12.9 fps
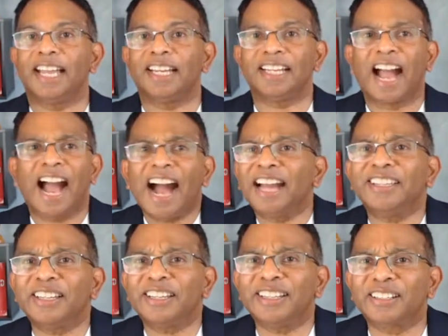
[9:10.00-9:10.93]

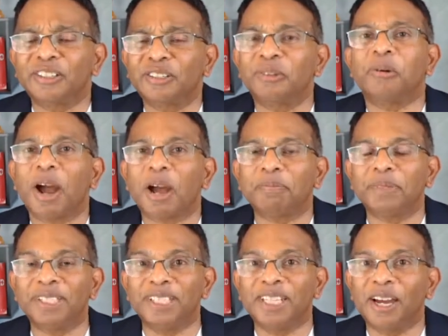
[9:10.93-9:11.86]
I grew up
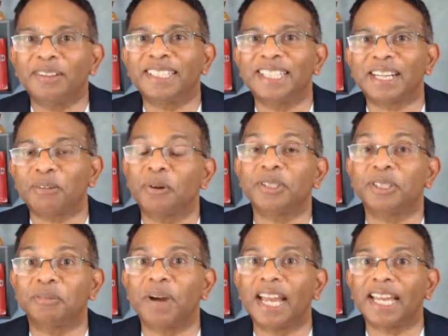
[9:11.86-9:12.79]
knowing that I wanted
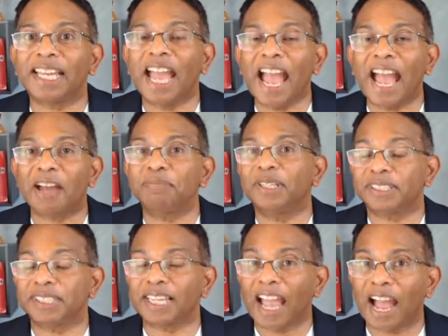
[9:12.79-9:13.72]
to buy a car
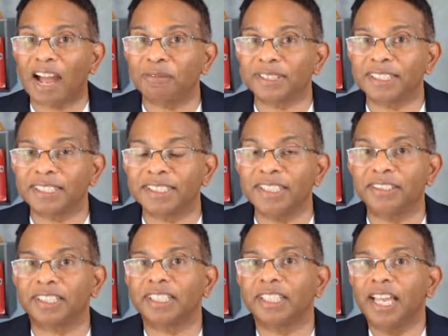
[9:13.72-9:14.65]
because a car was
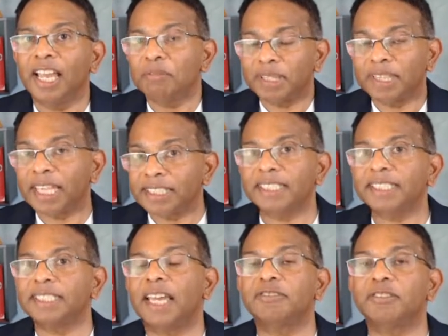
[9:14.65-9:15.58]
essential. But that
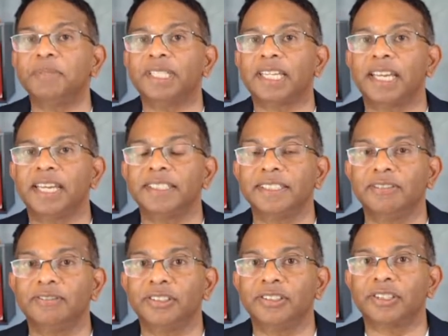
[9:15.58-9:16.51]
doesn't have to be the case in the
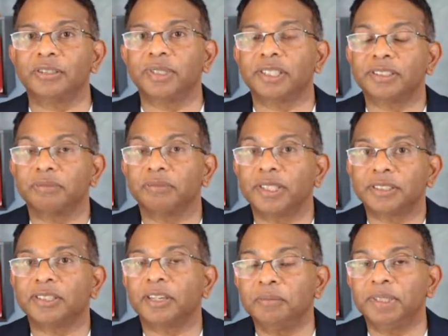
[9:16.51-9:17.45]
future, which with
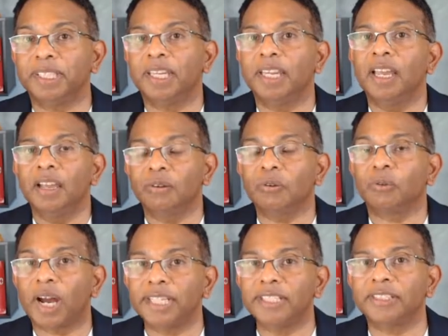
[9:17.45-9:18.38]
so many
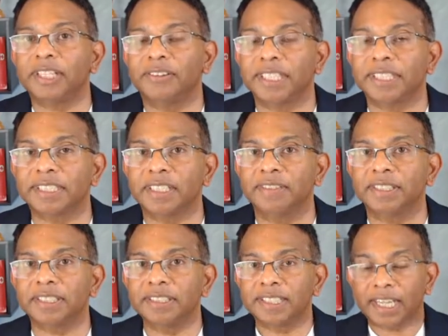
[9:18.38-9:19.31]
ride-sharing
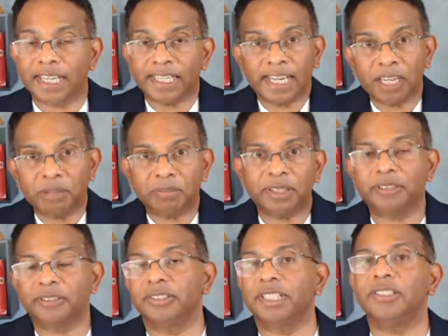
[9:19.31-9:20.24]
services that are enabled
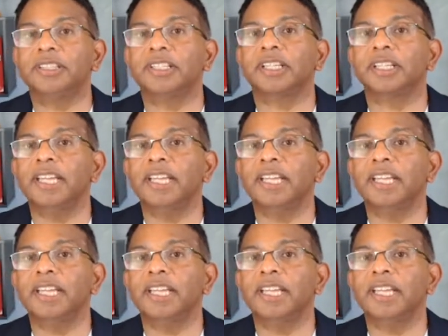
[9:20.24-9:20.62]
through digital,